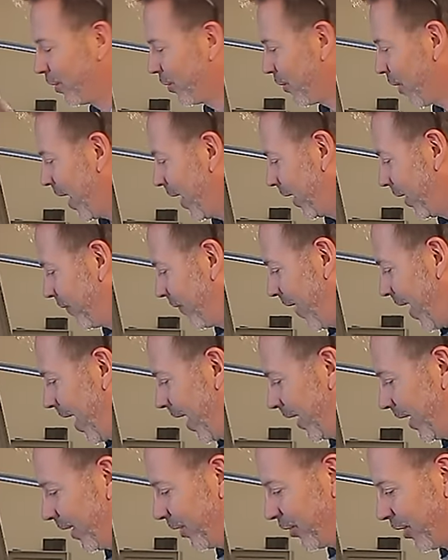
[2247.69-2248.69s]
Great
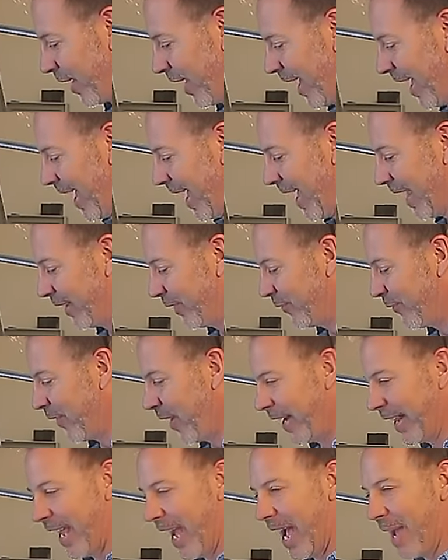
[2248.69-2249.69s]
advantage. It's
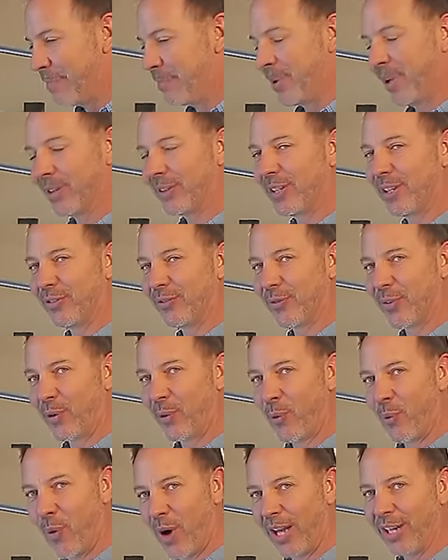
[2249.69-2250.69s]
funny, I built this for
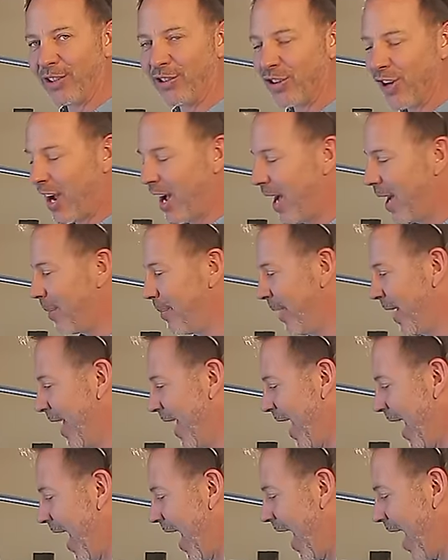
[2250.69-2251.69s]
one job.
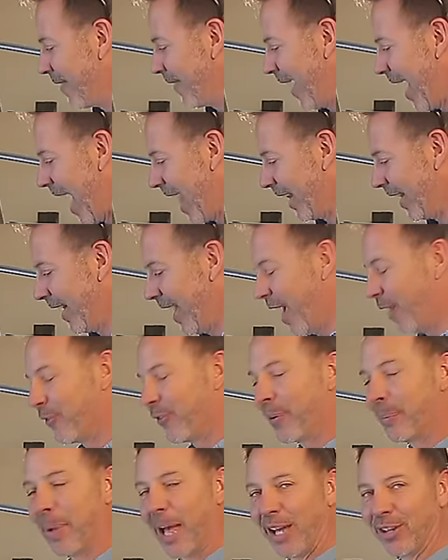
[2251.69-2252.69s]
I've had it now
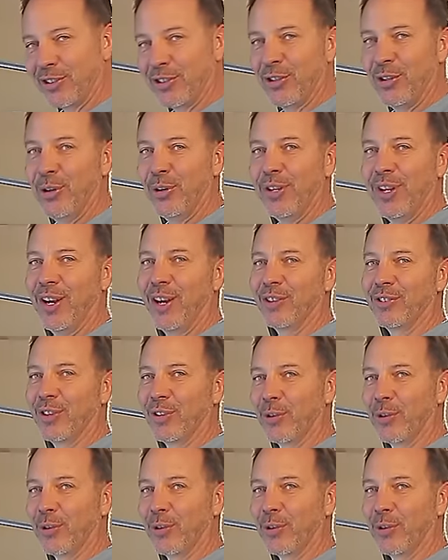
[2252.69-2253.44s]
for about two years.